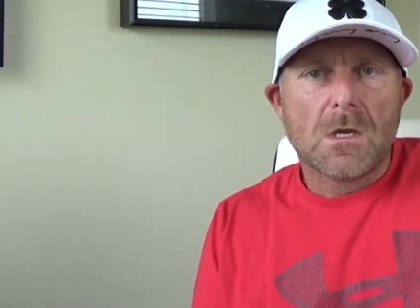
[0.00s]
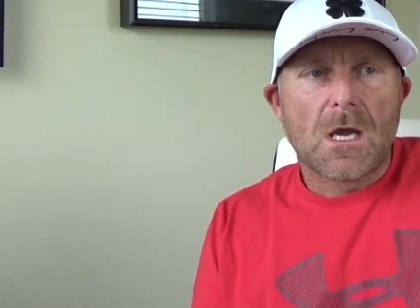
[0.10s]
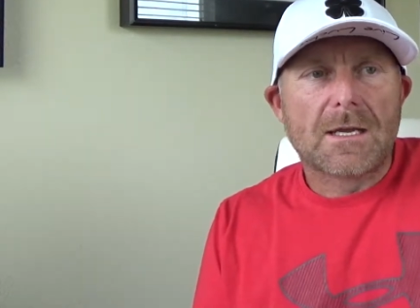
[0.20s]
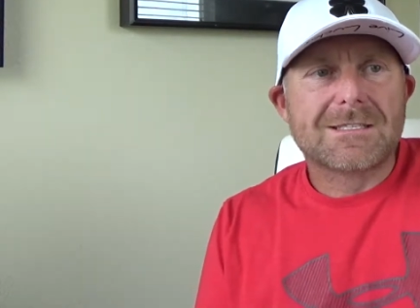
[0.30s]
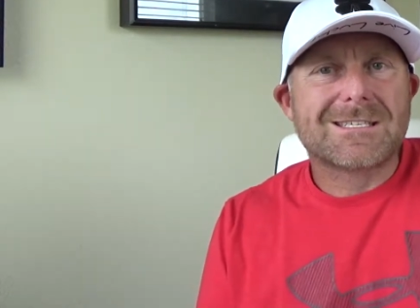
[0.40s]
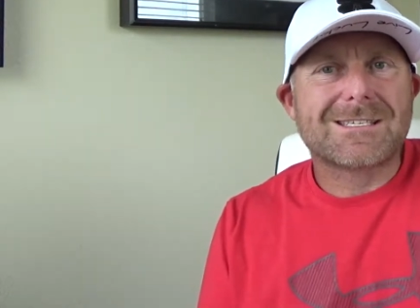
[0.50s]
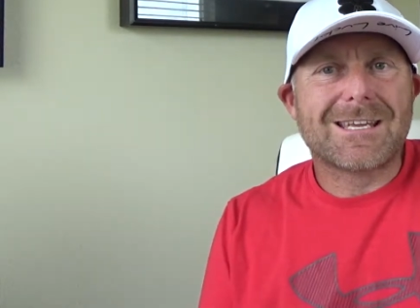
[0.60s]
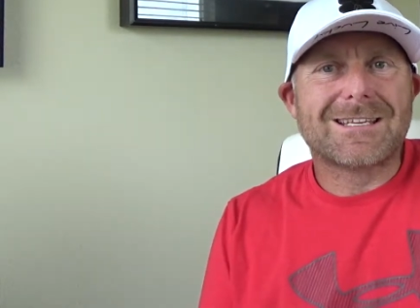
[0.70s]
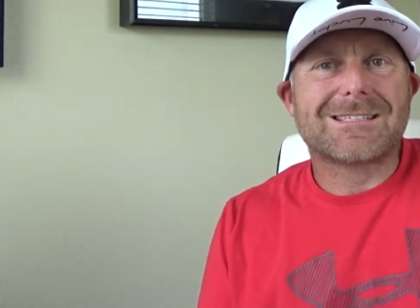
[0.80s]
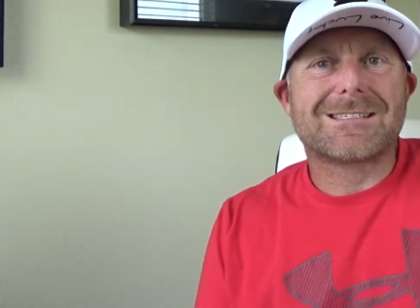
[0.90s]
and
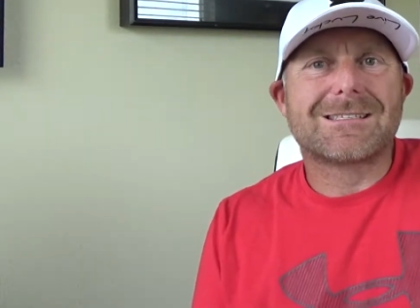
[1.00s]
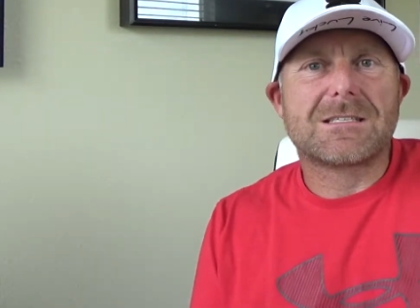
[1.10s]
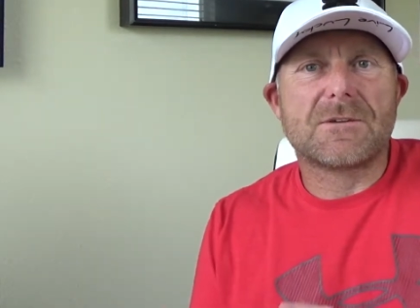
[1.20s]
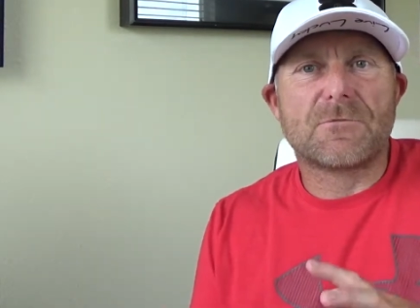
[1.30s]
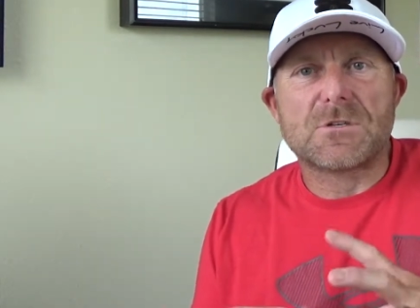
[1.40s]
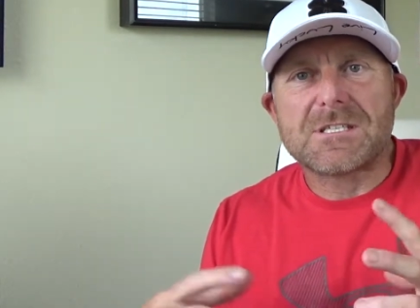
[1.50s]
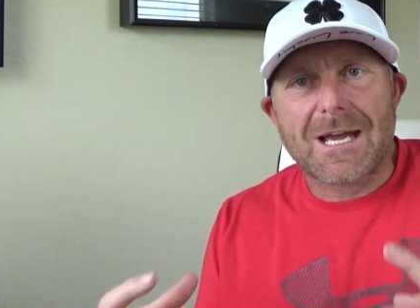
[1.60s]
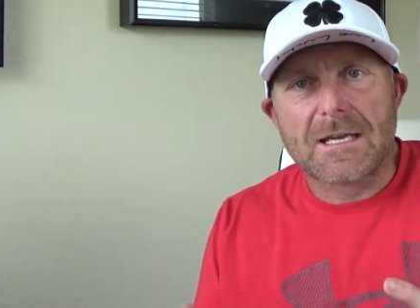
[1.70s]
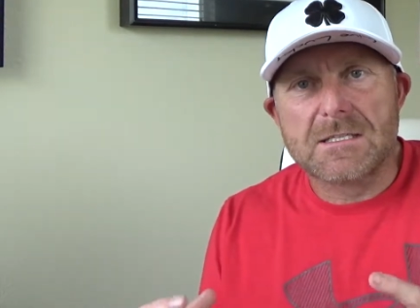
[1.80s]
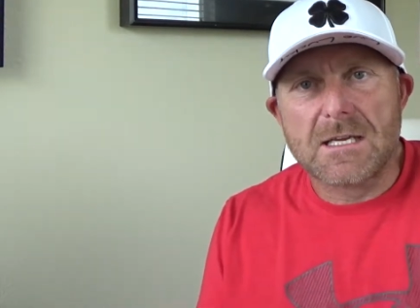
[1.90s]
6 different
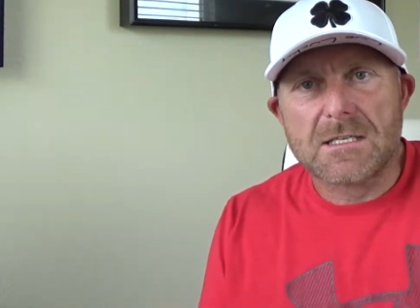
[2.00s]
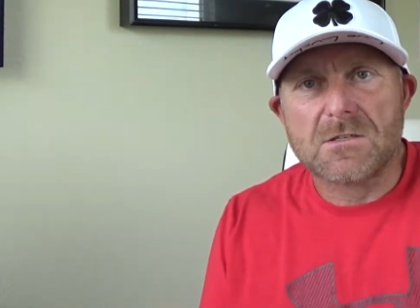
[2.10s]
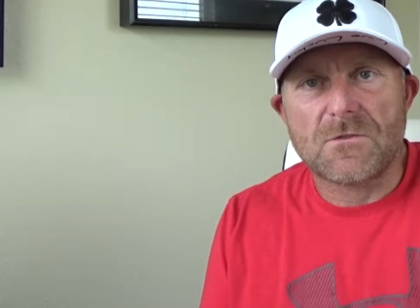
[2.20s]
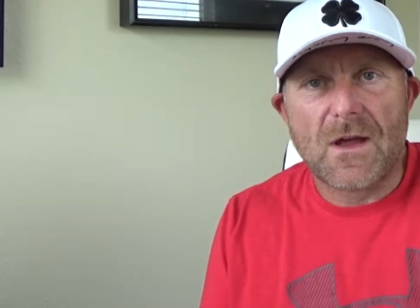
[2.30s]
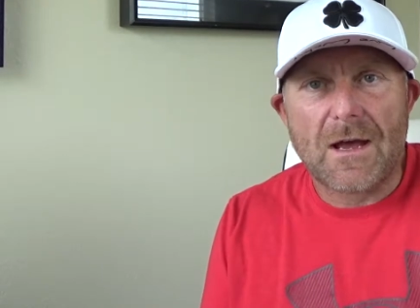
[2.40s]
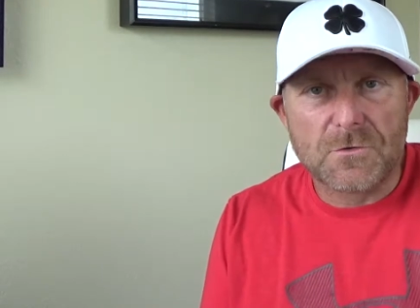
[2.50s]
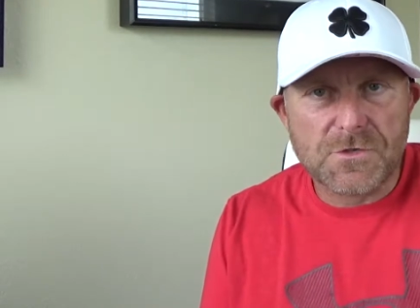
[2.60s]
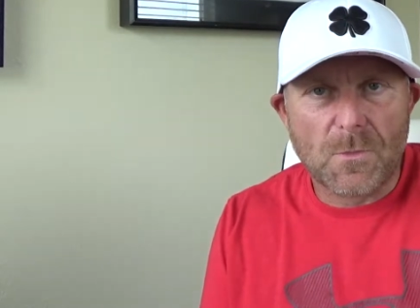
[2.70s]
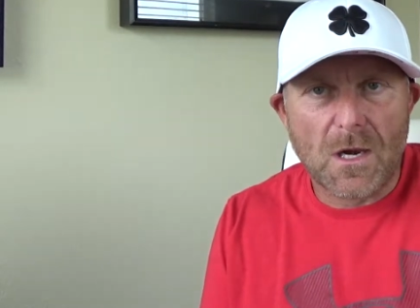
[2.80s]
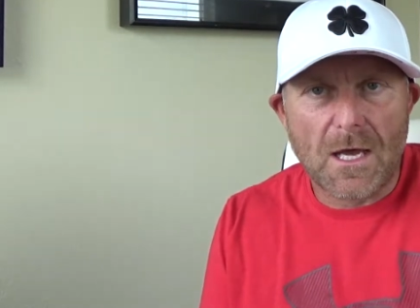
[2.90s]
tactics of how to
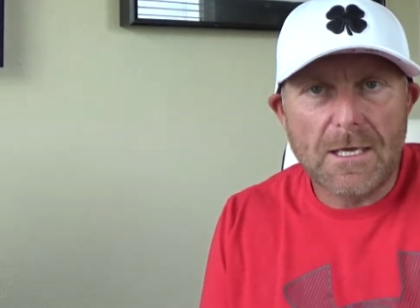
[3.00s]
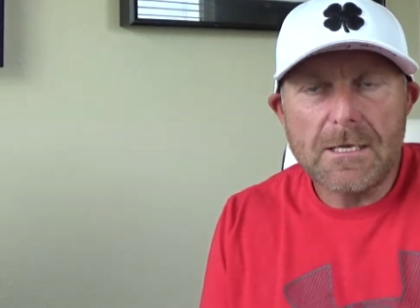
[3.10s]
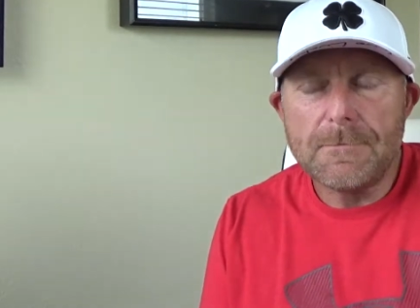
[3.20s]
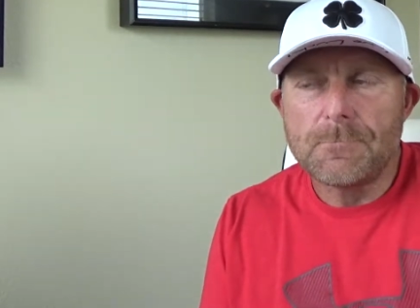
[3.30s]
play,